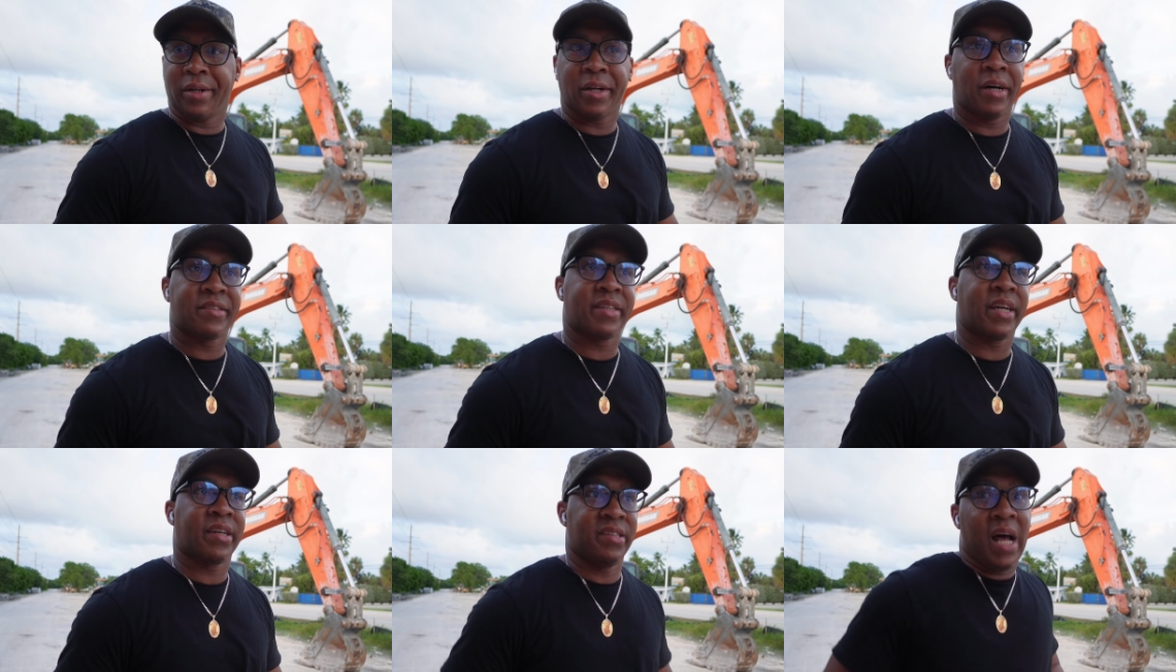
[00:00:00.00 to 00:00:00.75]
You know what I'm
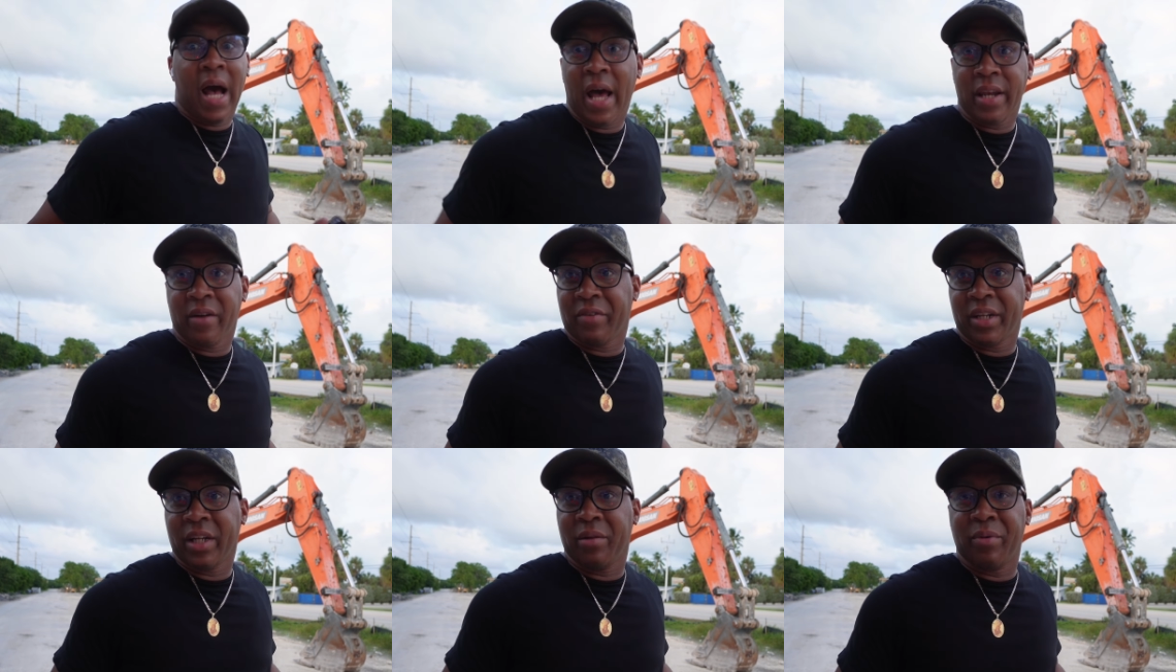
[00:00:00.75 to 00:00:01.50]
saying? Because I had never
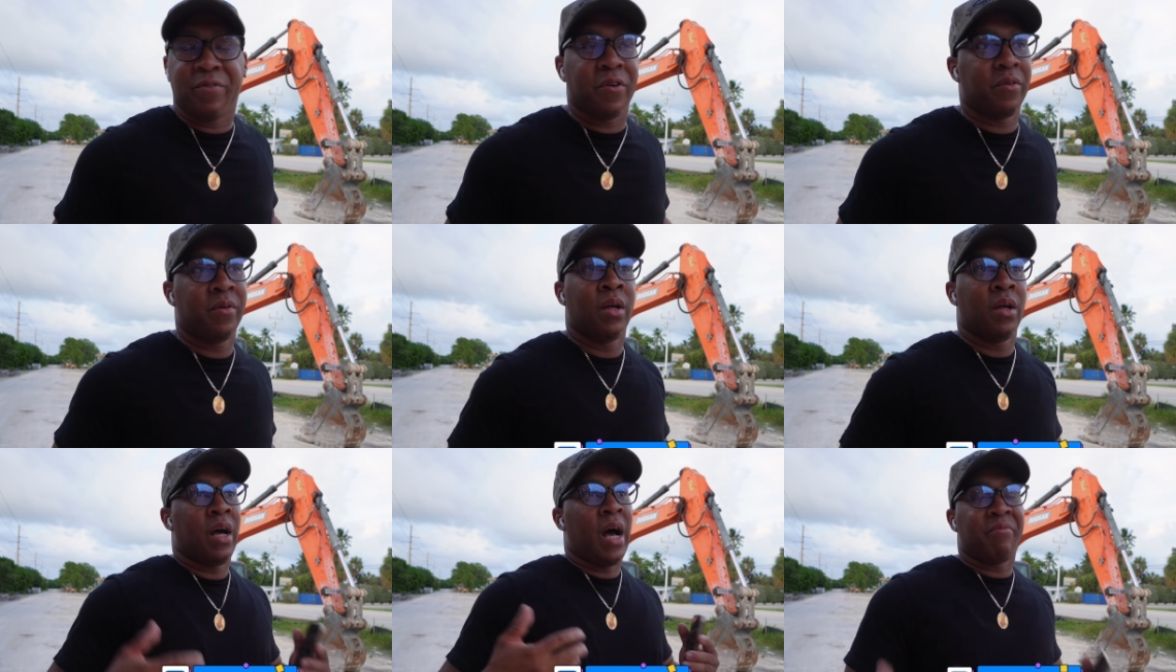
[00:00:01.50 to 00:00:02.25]
done it before.
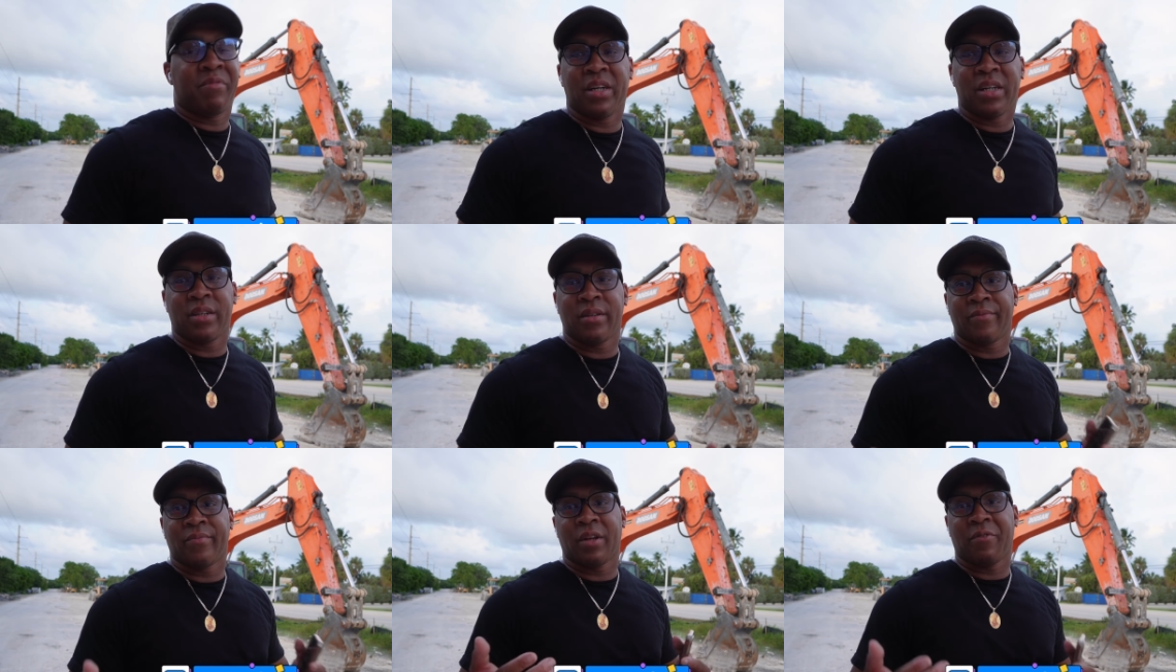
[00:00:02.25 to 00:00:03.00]
I've done
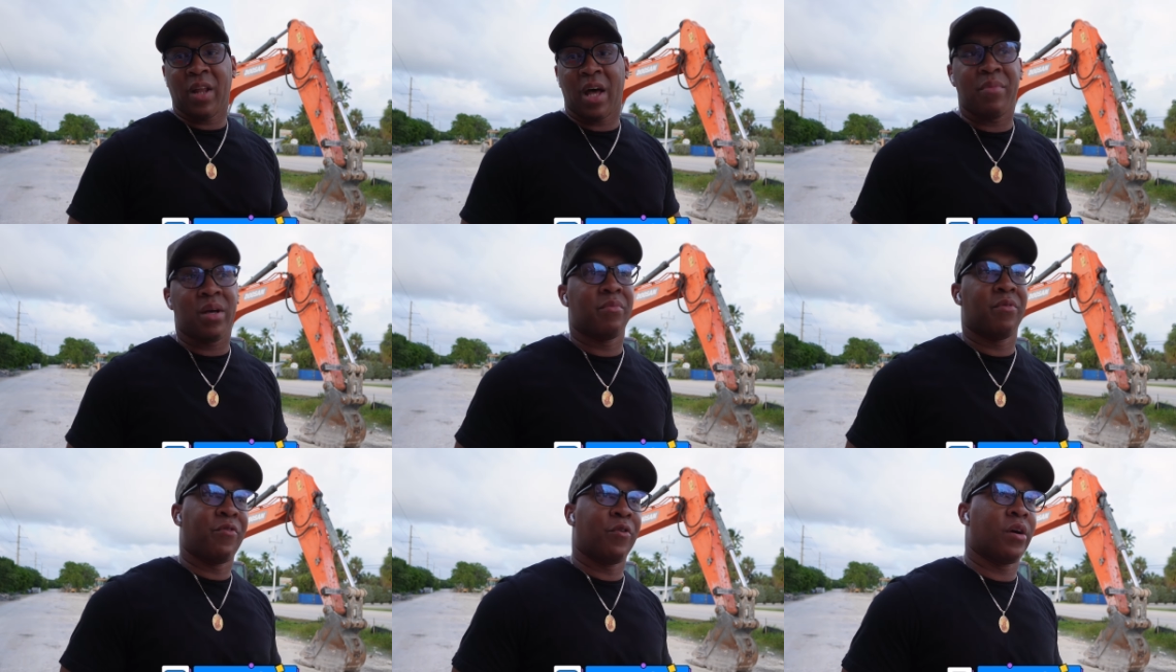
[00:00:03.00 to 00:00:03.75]
flatbed
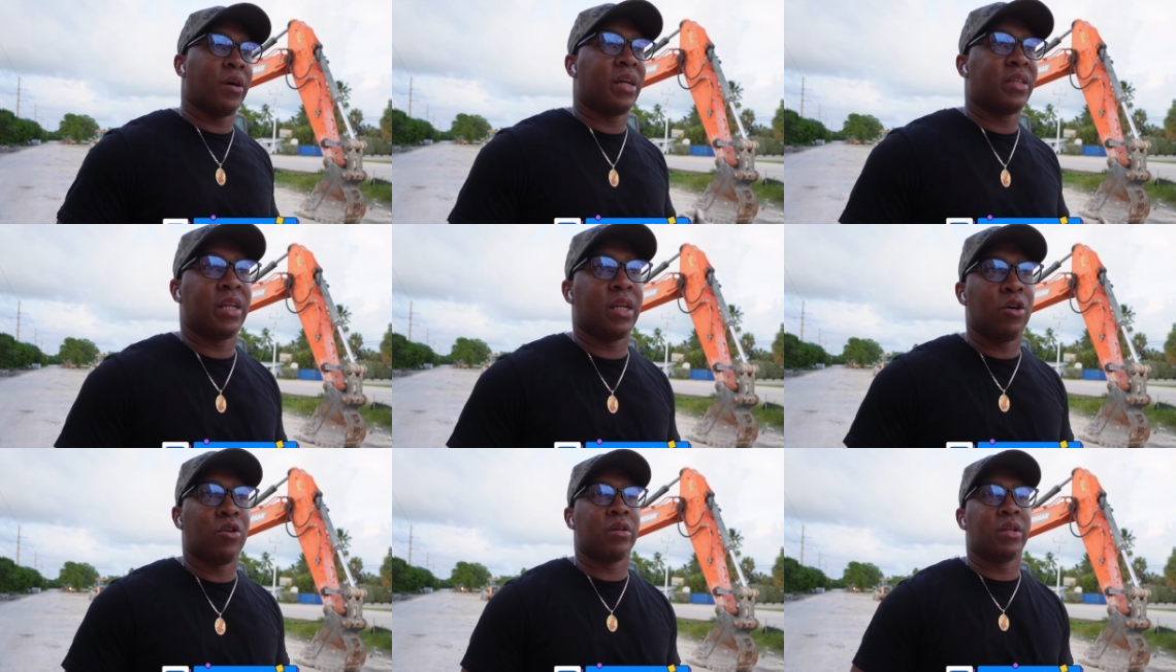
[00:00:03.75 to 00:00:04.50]
before, I did it
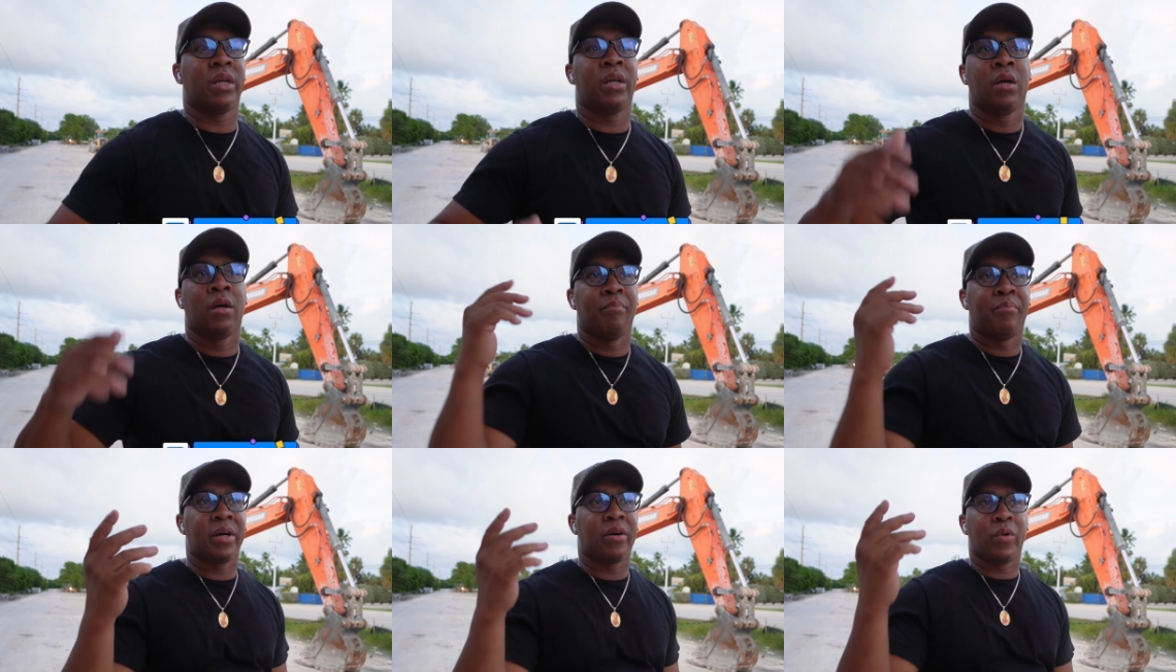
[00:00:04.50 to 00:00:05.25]
locally,
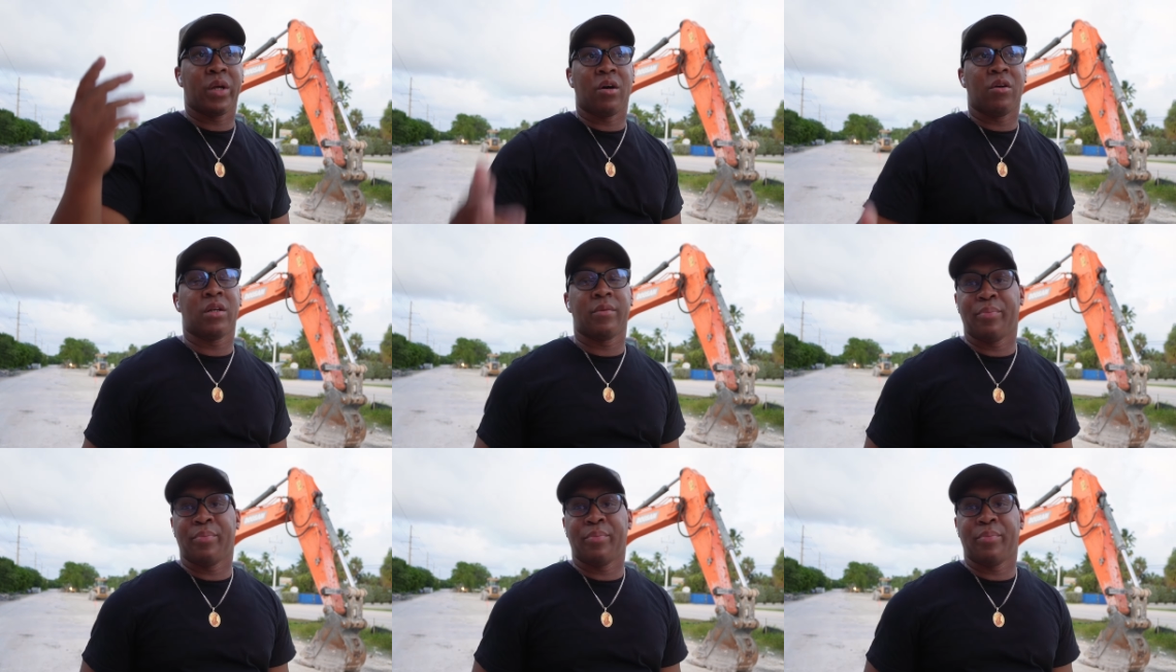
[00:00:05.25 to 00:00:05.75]
but we only